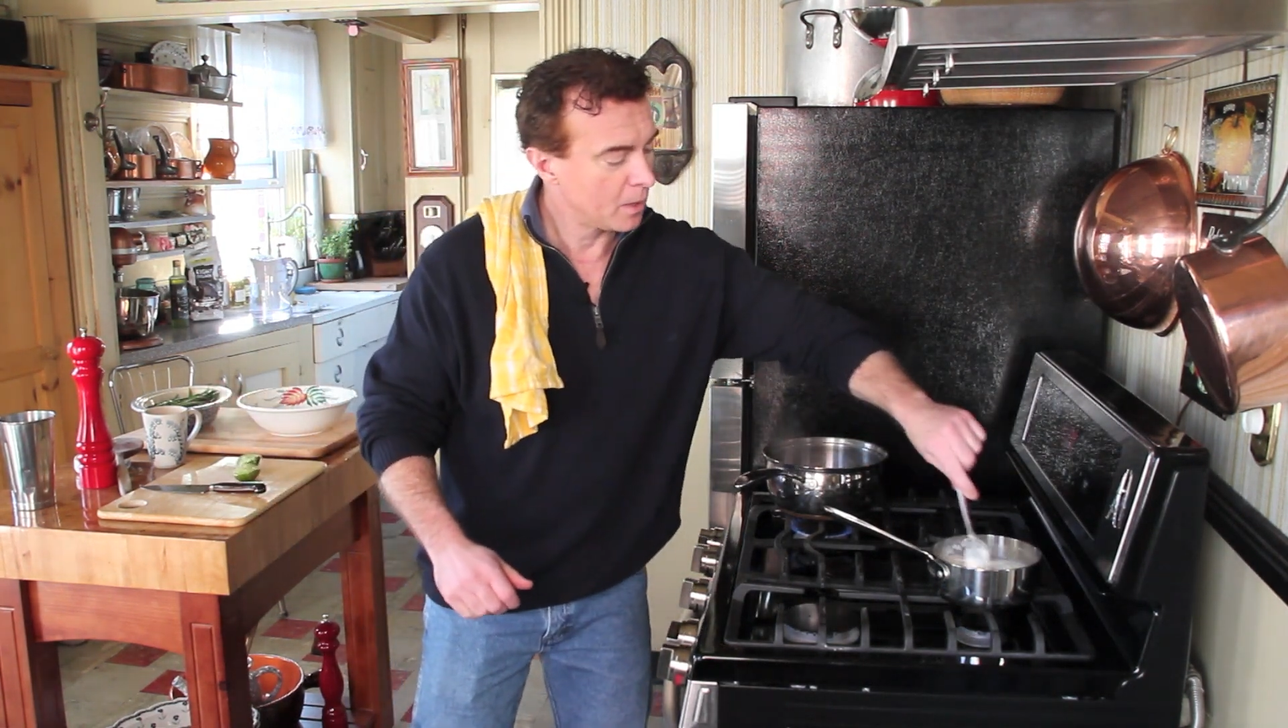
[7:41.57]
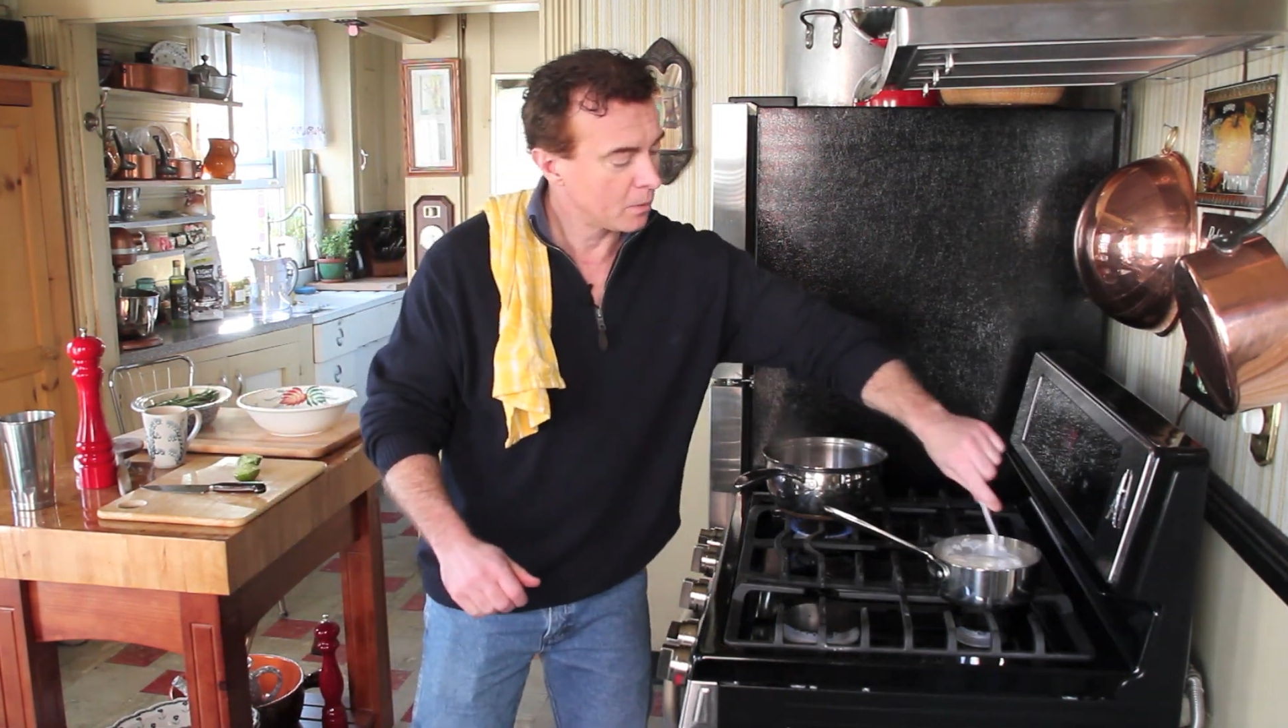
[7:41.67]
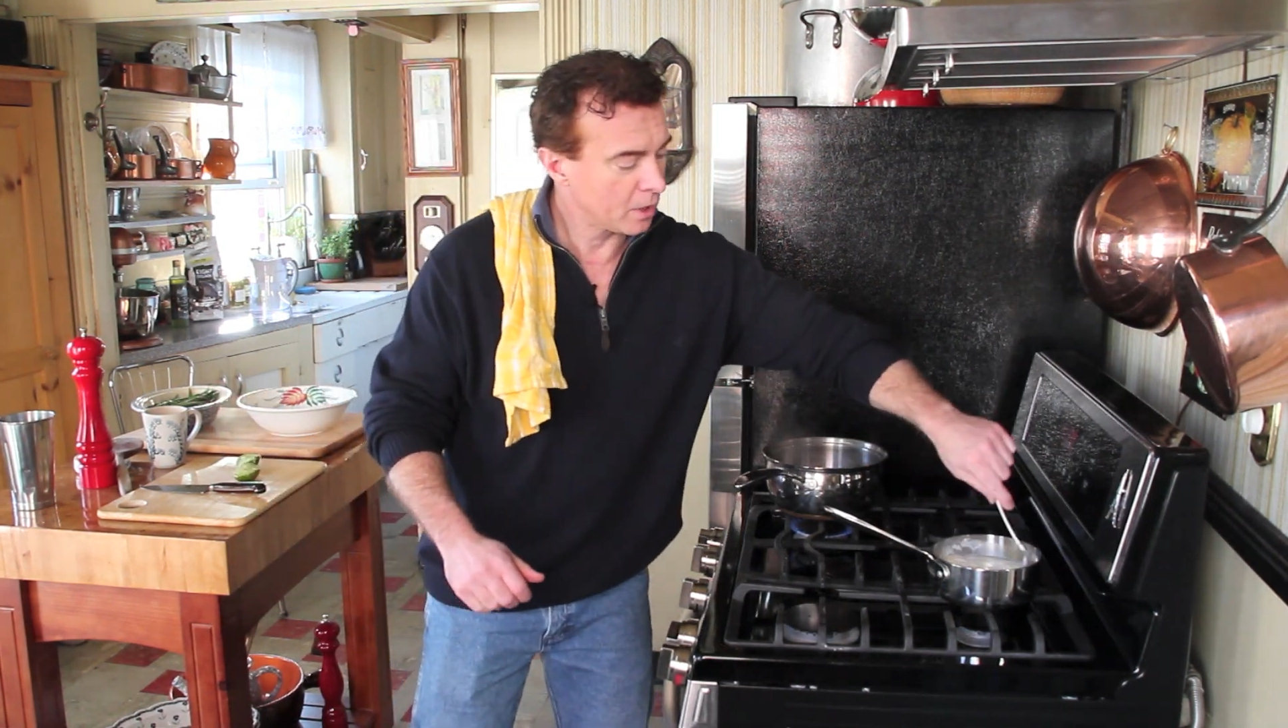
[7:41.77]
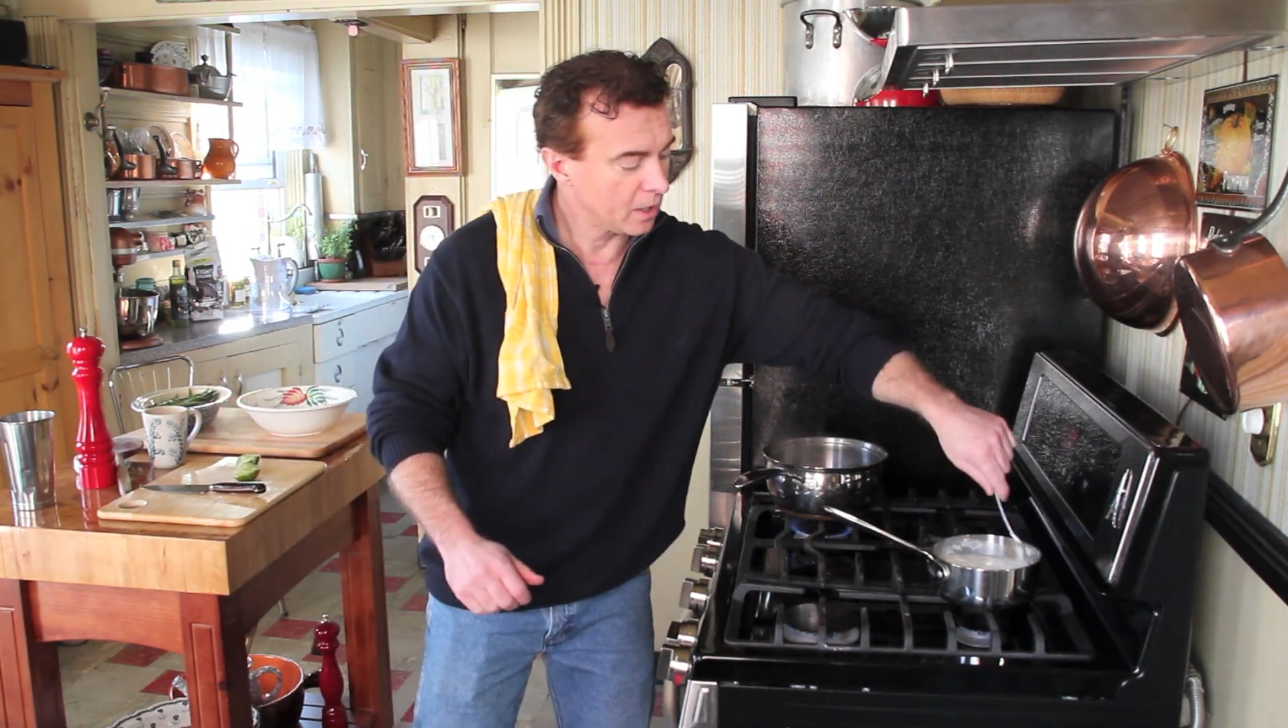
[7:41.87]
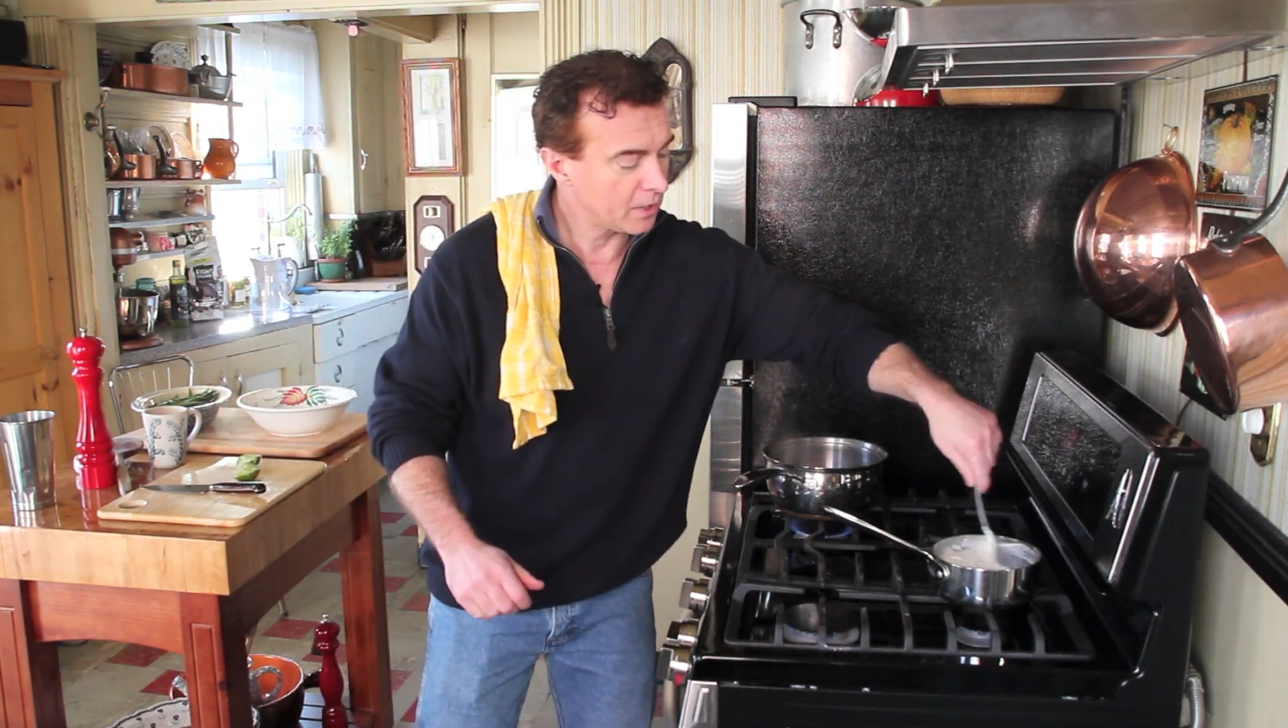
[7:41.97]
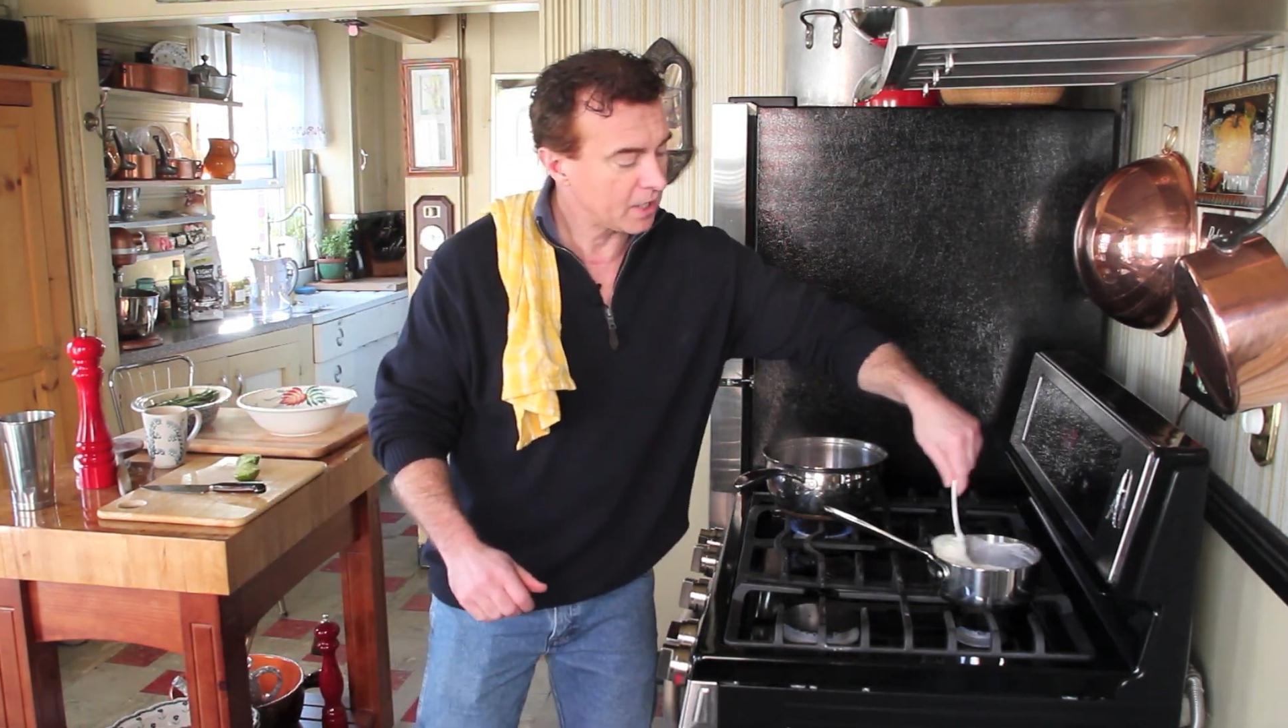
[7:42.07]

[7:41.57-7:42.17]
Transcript: We're going to let